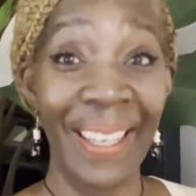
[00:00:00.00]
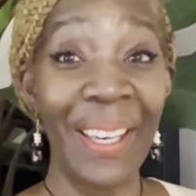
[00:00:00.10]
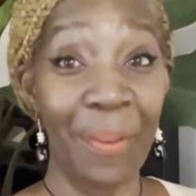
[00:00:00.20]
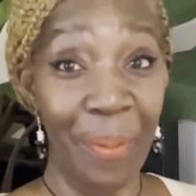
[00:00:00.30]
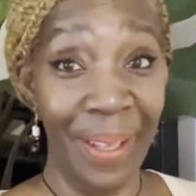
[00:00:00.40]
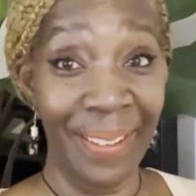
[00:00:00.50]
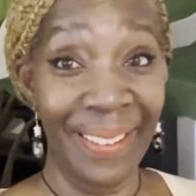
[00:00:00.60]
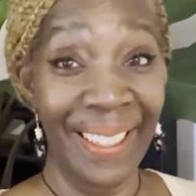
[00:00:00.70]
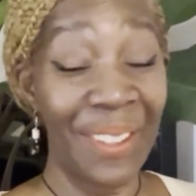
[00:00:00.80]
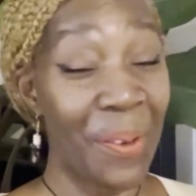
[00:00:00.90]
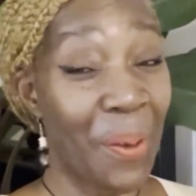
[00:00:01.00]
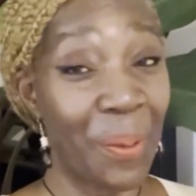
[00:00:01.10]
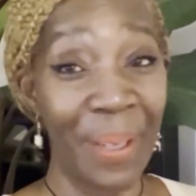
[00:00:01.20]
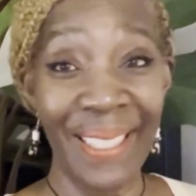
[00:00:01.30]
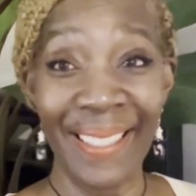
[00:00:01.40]
It will, it
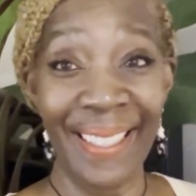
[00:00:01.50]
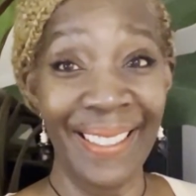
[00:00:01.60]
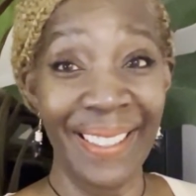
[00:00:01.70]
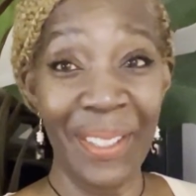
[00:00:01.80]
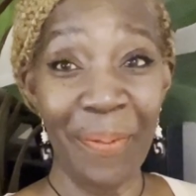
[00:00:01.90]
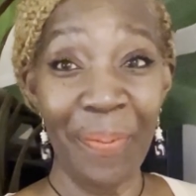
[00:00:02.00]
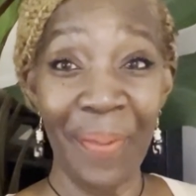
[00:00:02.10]
always does.